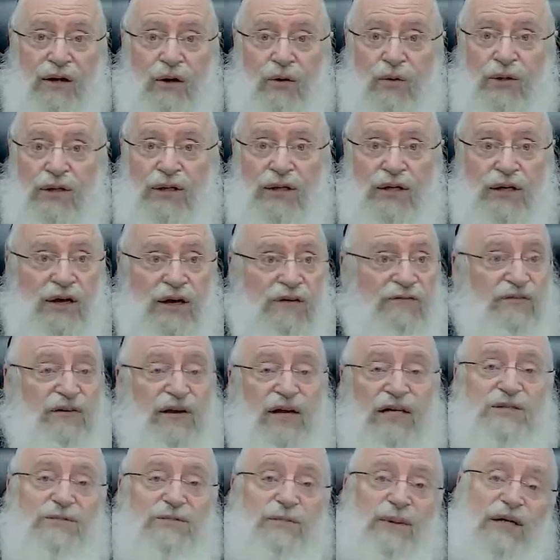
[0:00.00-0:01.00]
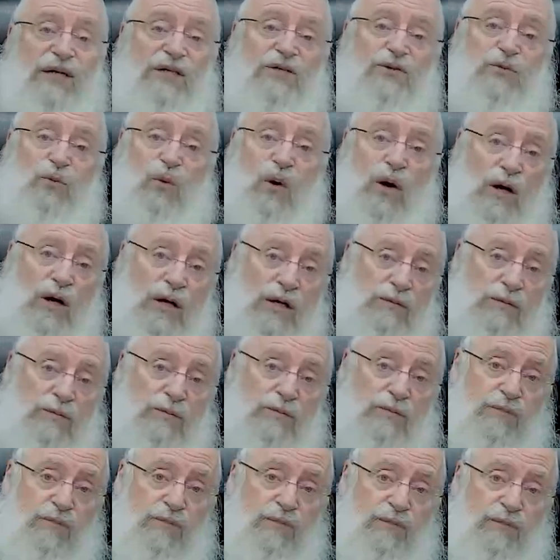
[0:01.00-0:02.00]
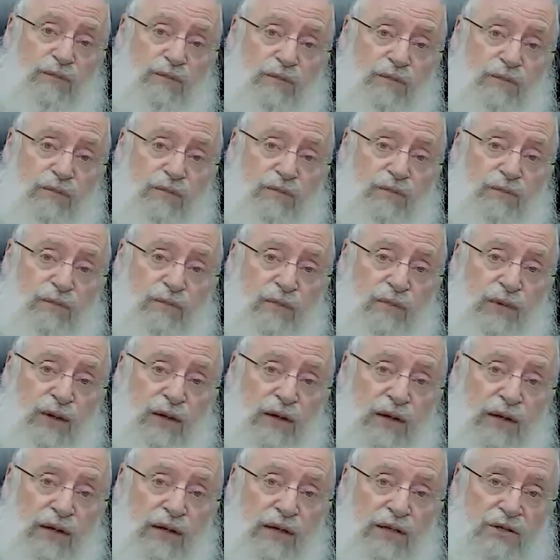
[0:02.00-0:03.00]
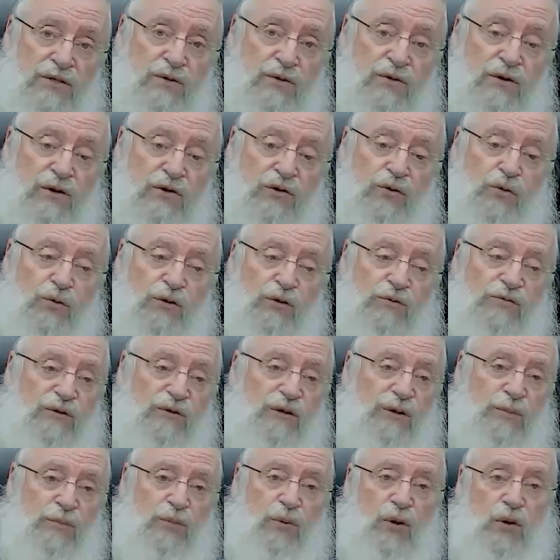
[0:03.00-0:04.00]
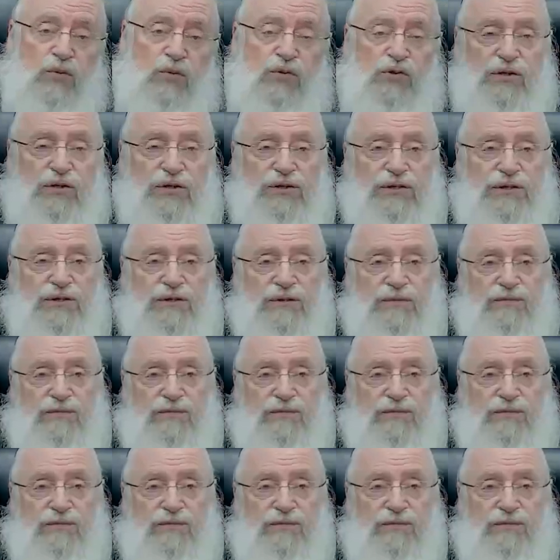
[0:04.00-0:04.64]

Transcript: only if he explains why. So there are two different approaches